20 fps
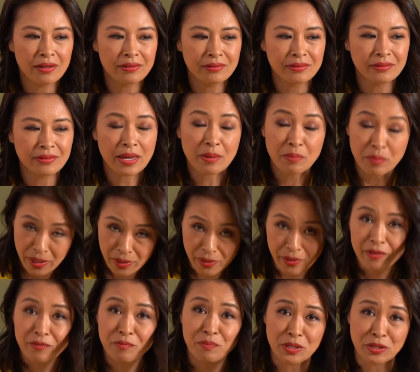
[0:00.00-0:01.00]
They better
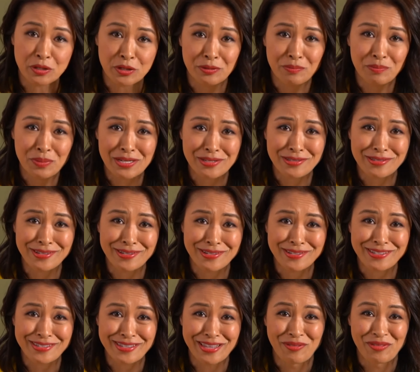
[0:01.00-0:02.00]
have been good
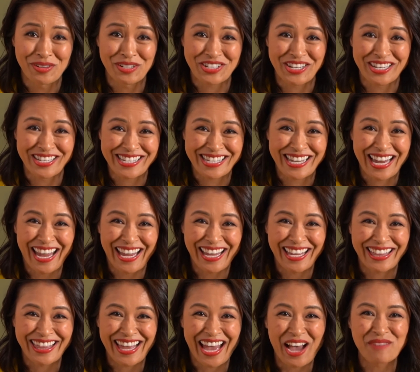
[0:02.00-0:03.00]
pizzas, let me just
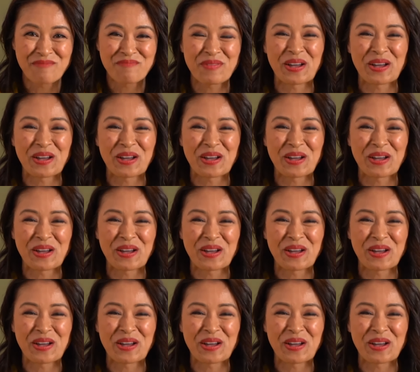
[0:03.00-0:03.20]
say that.